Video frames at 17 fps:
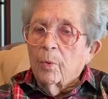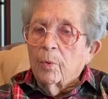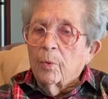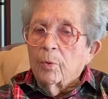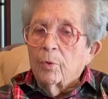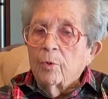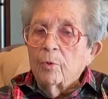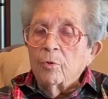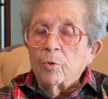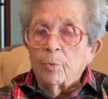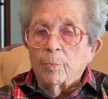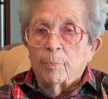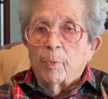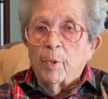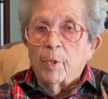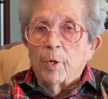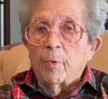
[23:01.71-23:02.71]
do some
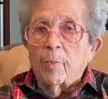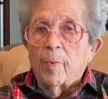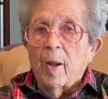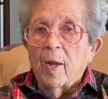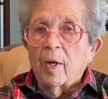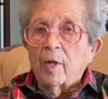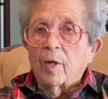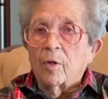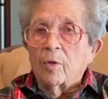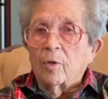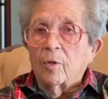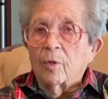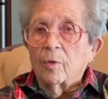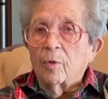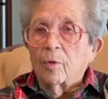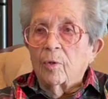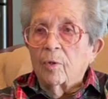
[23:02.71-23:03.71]
pretty
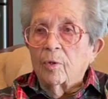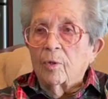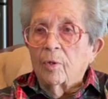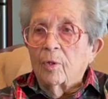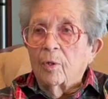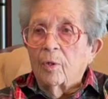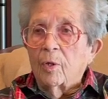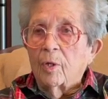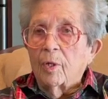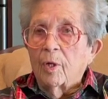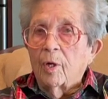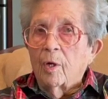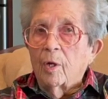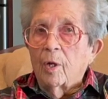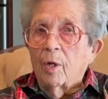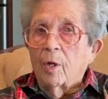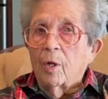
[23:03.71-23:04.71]
radical
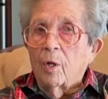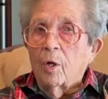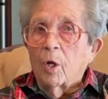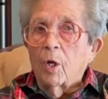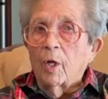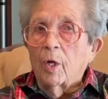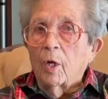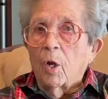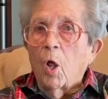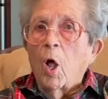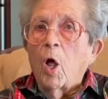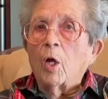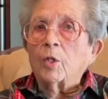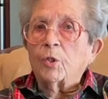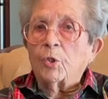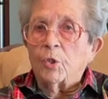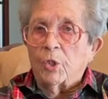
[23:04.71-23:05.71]

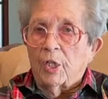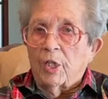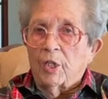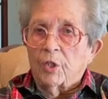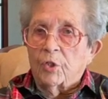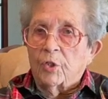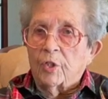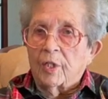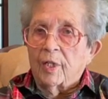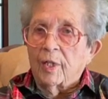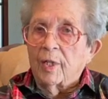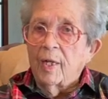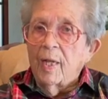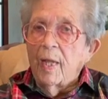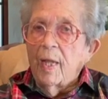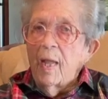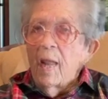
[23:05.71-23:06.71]
law changing.
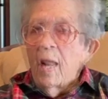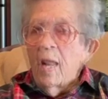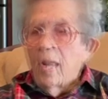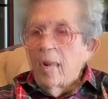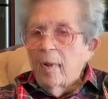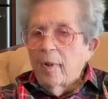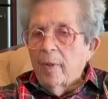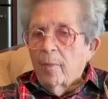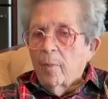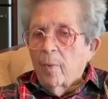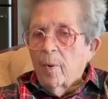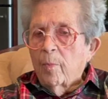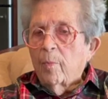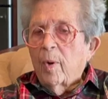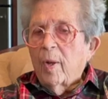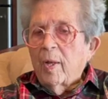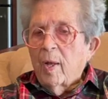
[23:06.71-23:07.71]

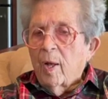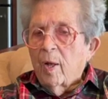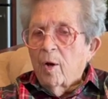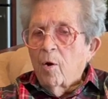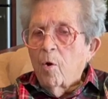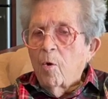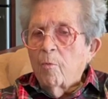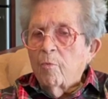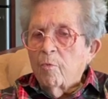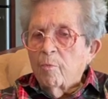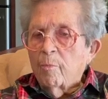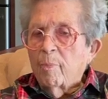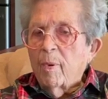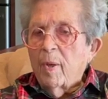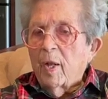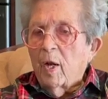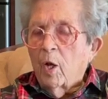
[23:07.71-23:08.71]
When we got home from
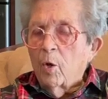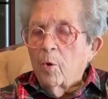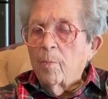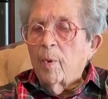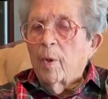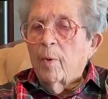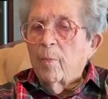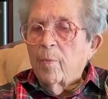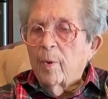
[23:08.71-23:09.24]
Petaluma,